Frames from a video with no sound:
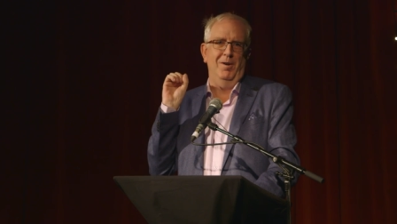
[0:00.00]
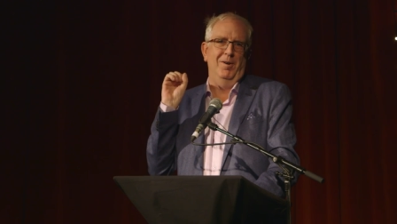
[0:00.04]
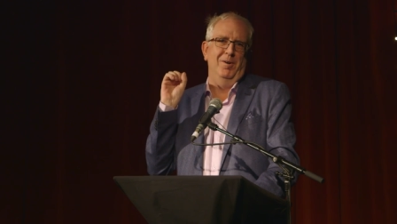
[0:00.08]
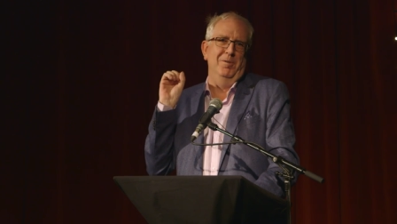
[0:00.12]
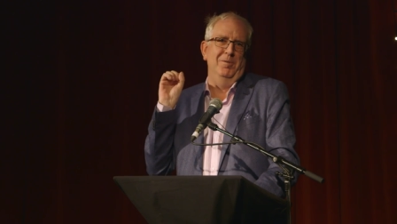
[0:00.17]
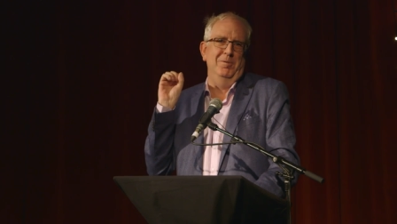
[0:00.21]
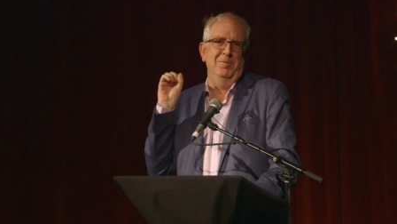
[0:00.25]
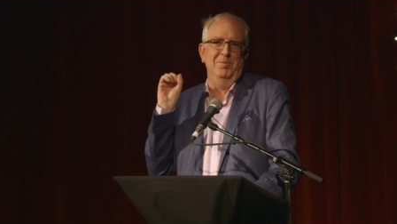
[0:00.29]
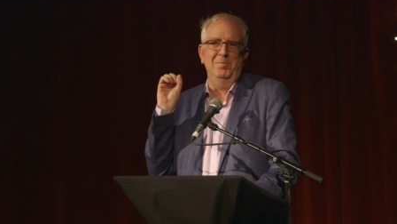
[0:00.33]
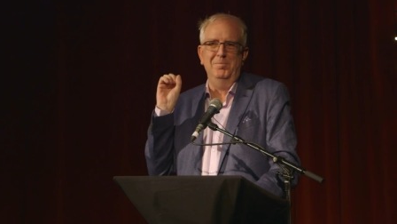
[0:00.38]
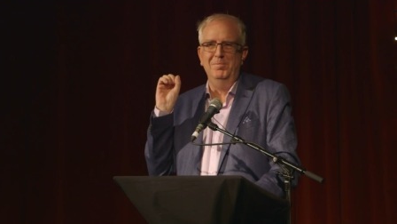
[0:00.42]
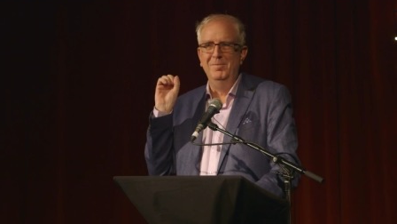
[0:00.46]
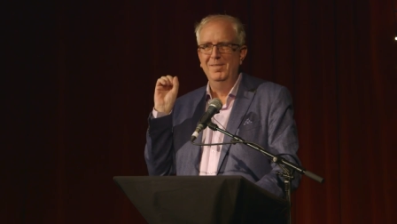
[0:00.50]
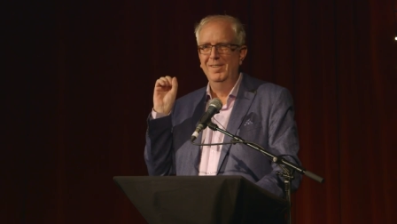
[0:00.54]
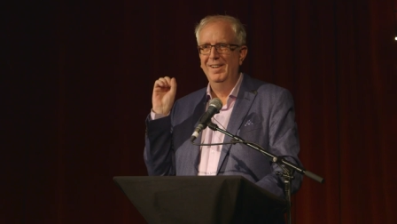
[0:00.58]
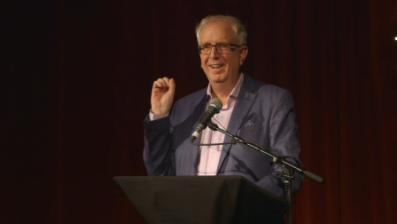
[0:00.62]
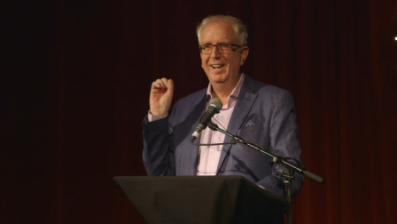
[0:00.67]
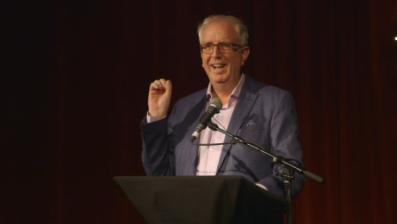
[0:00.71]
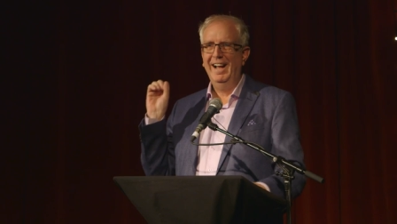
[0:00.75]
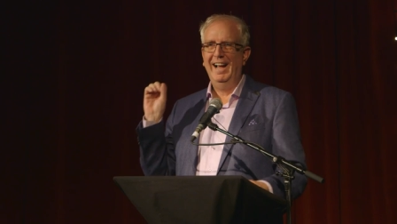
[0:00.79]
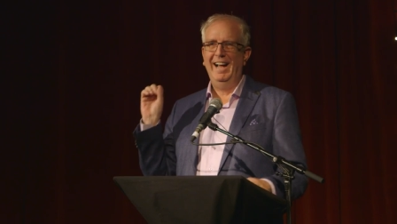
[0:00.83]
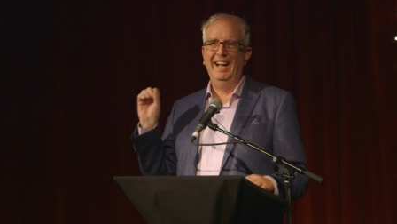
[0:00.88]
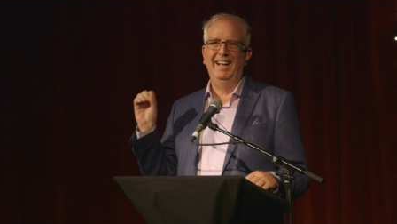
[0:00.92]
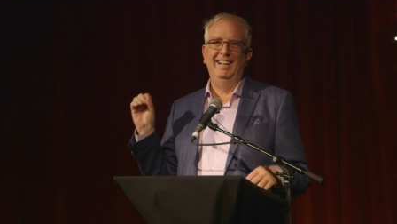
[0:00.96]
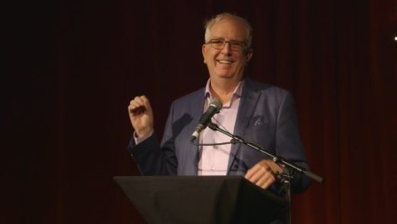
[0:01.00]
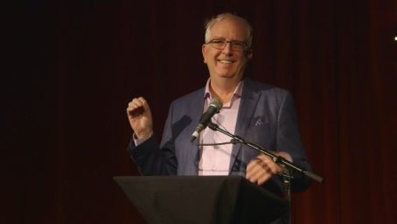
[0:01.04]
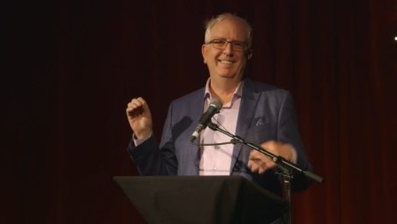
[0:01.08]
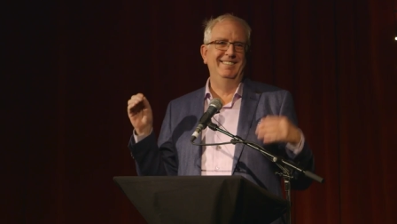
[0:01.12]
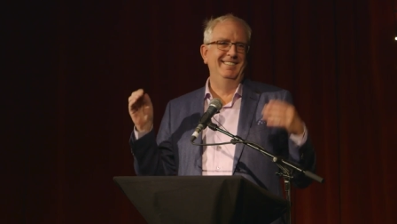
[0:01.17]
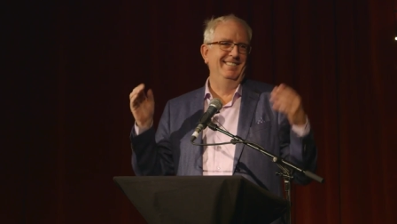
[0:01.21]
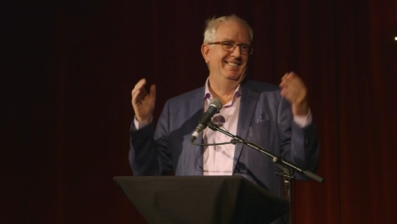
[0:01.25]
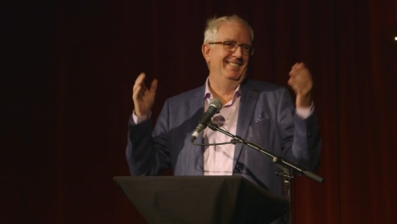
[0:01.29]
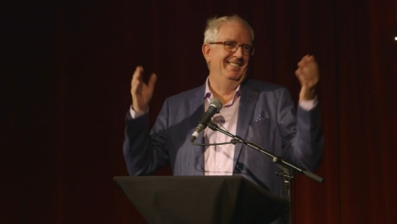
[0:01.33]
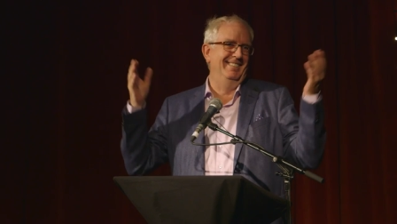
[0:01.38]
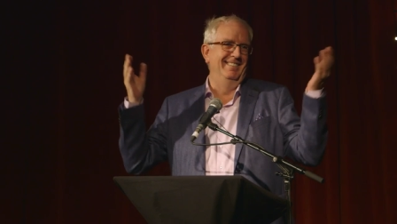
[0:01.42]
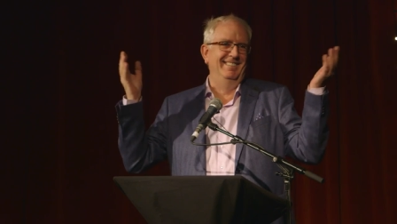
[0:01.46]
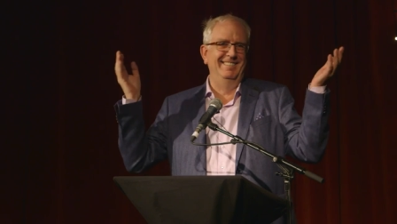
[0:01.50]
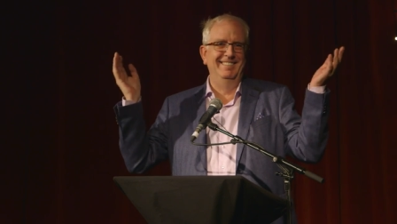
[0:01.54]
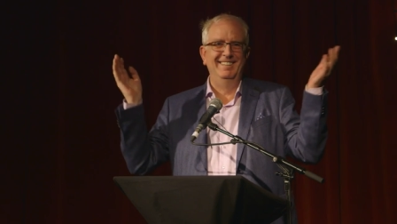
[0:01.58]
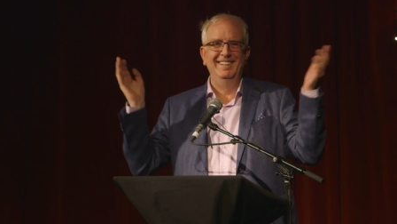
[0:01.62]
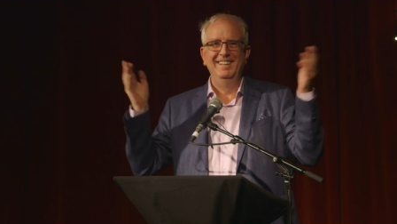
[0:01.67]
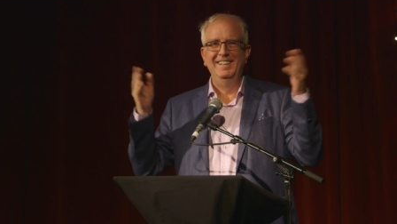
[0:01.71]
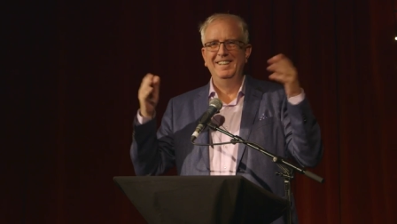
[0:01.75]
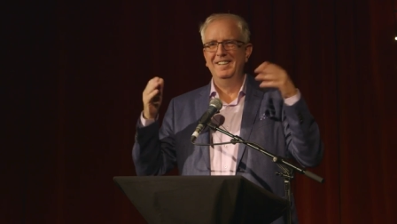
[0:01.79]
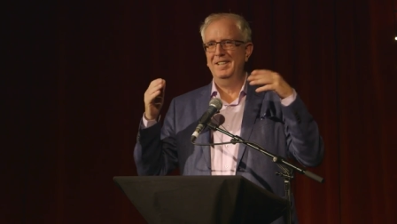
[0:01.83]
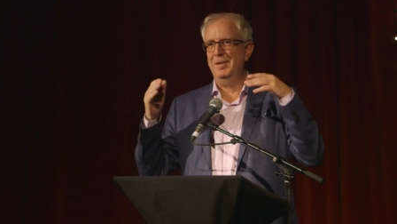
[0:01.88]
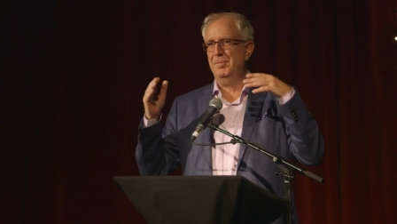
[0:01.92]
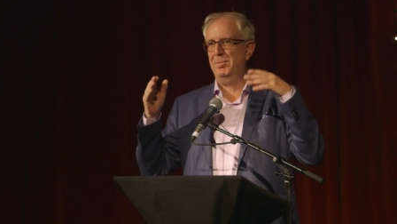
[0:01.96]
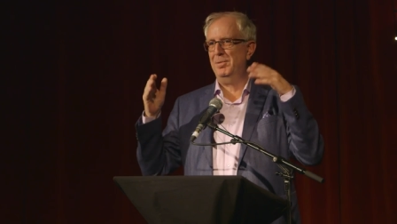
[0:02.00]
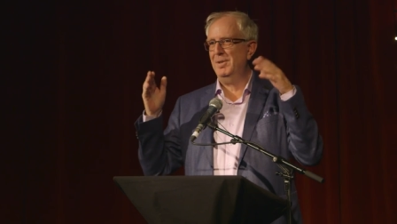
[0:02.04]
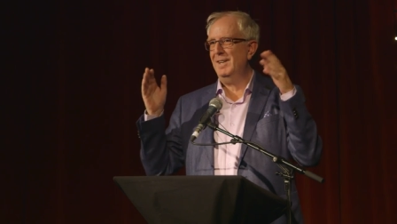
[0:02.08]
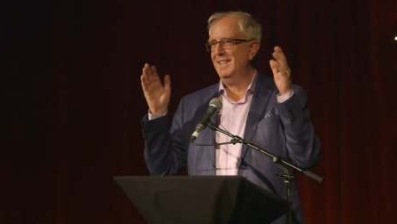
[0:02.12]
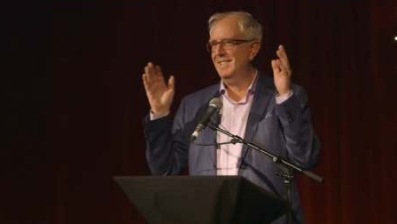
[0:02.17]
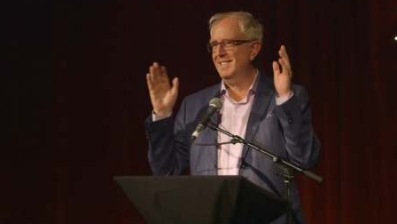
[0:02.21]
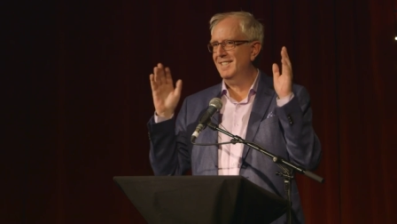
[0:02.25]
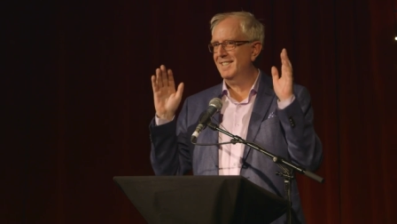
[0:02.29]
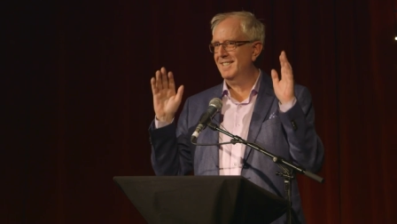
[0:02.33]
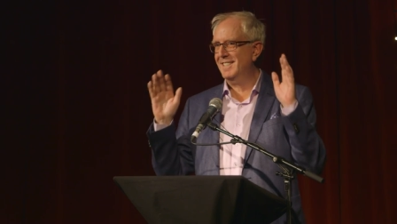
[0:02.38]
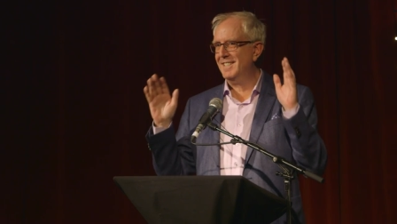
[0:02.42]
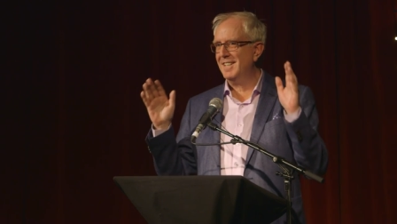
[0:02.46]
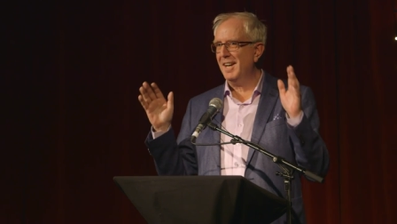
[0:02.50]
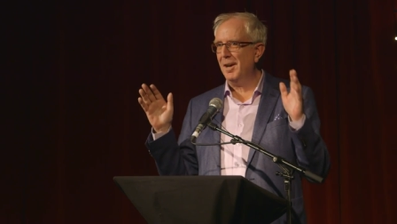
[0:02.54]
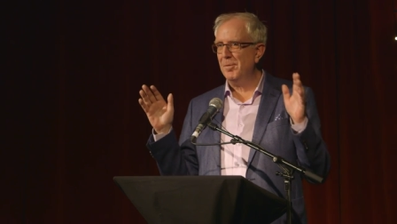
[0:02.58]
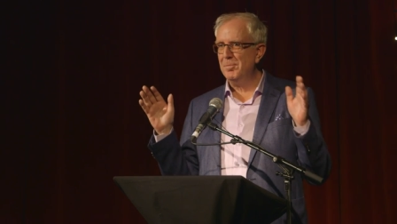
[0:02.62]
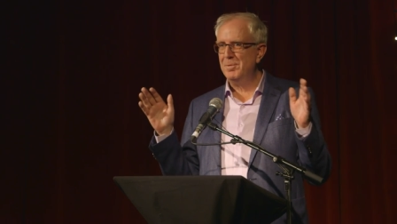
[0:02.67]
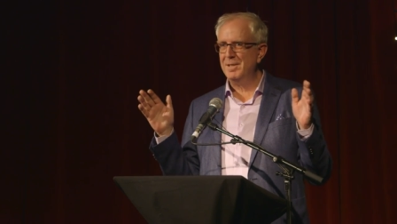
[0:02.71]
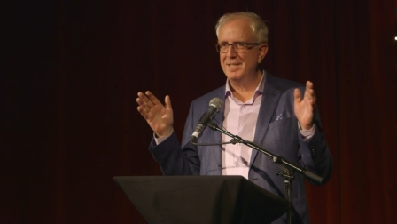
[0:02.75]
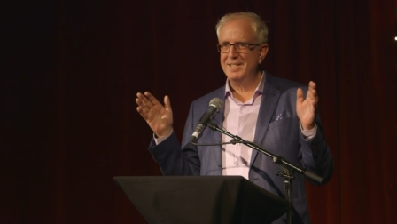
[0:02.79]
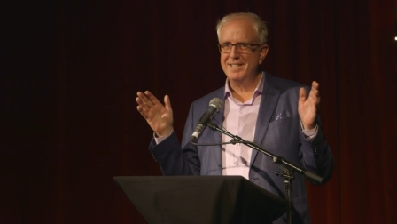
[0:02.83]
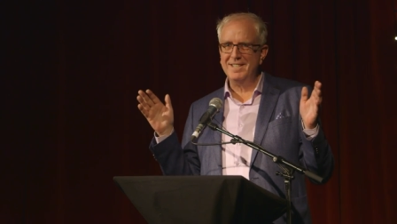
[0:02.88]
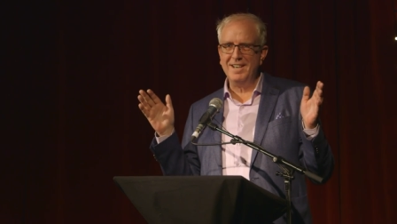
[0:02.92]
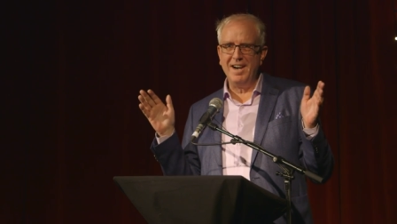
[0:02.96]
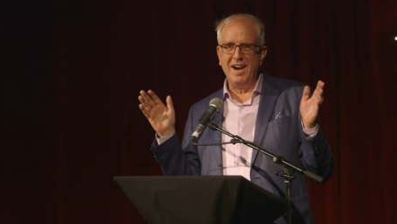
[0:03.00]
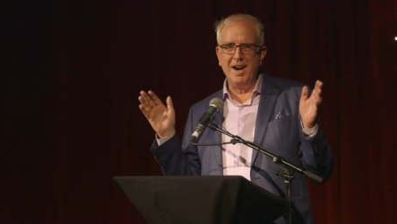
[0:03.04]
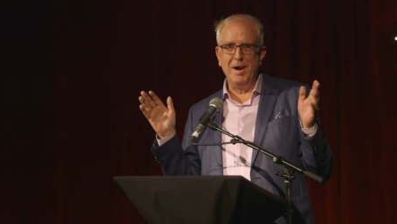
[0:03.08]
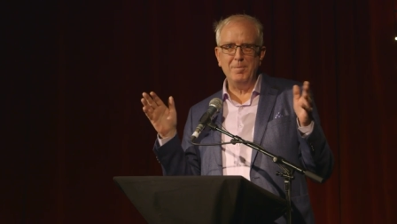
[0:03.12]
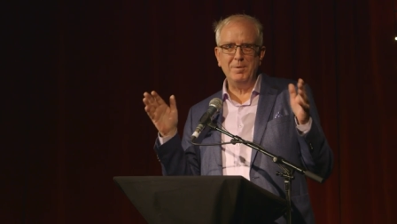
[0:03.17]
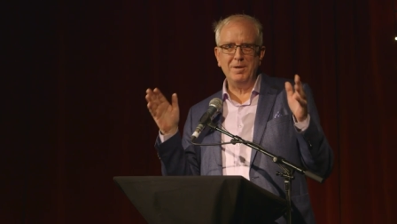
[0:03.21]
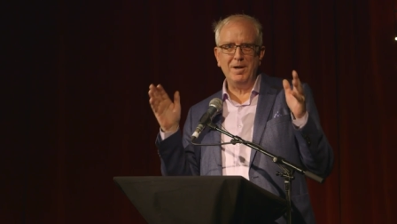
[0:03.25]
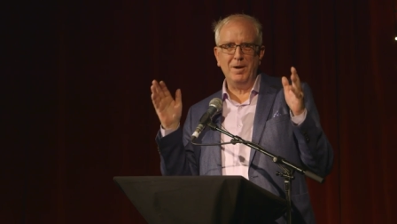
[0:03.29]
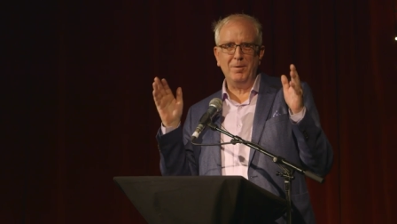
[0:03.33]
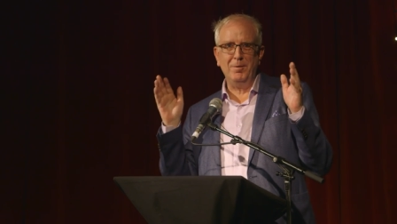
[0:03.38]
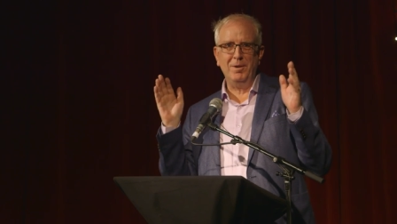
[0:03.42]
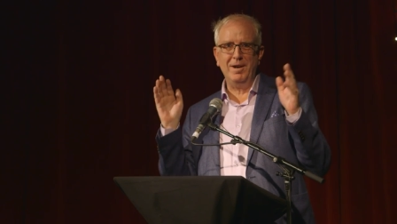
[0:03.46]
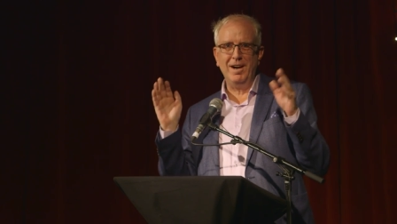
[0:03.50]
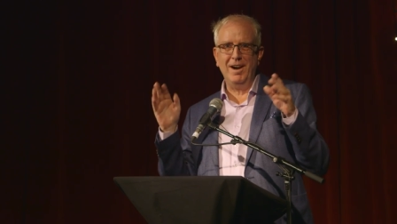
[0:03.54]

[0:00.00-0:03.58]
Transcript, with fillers: home. the priest will stop his sermon or